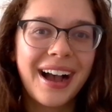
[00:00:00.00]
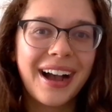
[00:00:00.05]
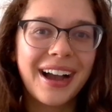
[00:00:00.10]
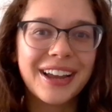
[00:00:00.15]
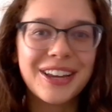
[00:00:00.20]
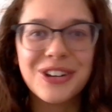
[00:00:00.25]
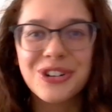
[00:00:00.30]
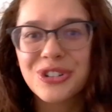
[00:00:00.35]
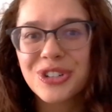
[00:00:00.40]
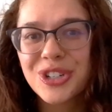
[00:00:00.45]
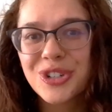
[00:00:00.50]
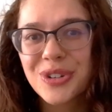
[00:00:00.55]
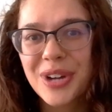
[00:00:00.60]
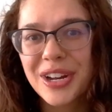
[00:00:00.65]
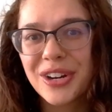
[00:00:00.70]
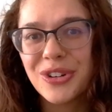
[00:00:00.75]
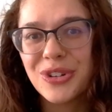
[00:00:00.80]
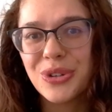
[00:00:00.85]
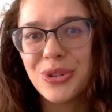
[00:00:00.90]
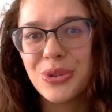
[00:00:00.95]
I usually try
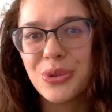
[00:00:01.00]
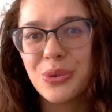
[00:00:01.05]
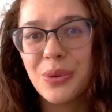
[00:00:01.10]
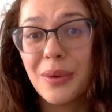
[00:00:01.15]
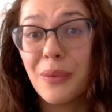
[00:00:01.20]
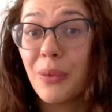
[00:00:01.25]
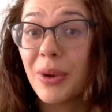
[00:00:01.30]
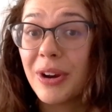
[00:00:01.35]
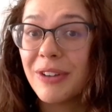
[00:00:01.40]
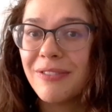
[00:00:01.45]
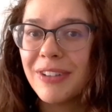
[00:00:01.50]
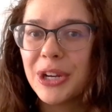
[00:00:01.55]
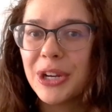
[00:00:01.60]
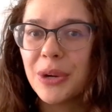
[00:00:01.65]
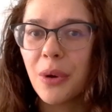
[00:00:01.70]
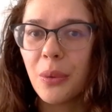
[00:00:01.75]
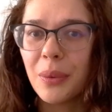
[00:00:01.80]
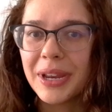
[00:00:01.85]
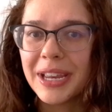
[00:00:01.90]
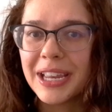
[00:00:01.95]
to do one video
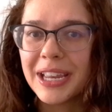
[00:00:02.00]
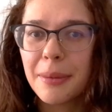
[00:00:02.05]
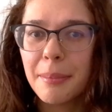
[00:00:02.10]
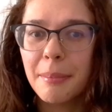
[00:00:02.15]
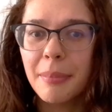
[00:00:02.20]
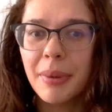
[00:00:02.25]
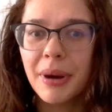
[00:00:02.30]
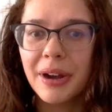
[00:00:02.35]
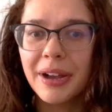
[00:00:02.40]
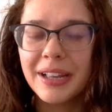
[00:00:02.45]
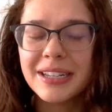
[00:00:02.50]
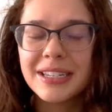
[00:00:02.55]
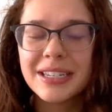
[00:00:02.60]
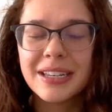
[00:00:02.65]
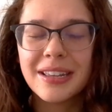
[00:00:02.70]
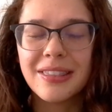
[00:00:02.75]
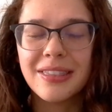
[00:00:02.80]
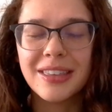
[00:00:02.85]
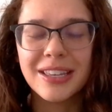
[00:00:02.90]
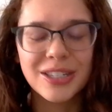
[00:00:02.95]
a week, but
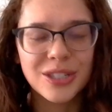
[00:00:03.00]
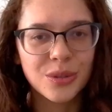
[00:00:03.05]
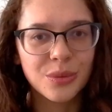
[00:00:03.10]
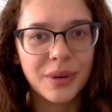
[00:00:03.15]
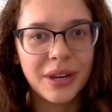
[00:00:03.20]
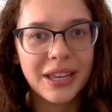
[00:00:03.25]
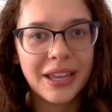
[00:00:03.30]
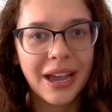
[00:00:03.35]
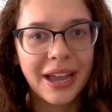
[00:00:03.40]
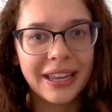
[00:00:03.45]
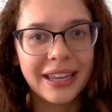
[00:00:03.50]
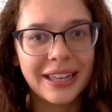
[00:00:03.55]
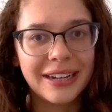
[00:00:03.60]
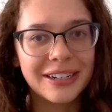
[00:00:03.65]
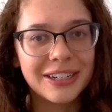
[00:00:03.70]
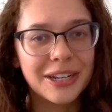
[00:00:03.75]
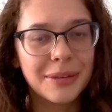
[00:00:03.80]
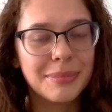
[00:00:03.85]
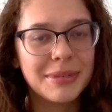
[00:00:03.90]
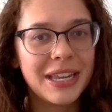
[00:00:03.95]
this week I
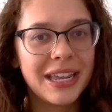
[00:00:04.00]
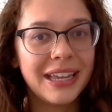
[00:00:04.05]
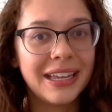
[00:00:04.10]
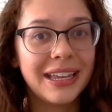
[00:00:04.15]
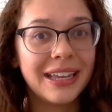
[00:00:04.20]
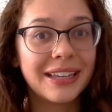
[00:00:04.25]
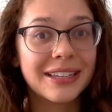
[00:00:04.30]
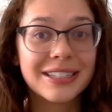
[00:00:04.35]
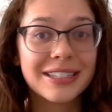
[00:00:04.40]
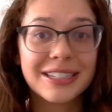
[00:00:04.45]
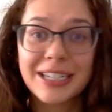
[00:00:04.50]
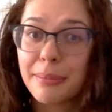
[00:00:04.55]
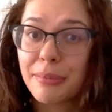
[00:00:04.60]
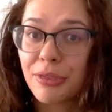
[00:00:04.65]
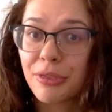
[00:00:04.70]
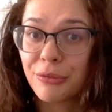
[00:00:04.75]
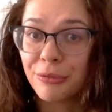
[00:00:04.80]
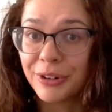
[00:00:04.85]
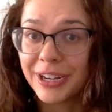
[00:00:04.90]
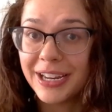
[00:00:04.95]
ended up taking step
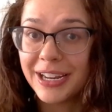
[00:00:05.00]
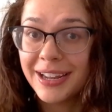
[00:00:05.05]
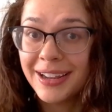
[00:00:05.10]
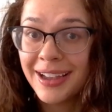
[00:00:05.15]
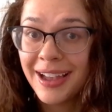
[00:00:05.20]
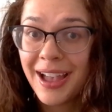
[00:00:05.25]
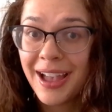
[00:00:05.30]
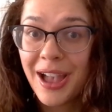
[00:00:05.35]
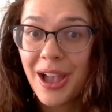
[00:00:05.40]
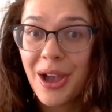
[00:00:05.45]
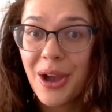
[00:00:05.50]
3,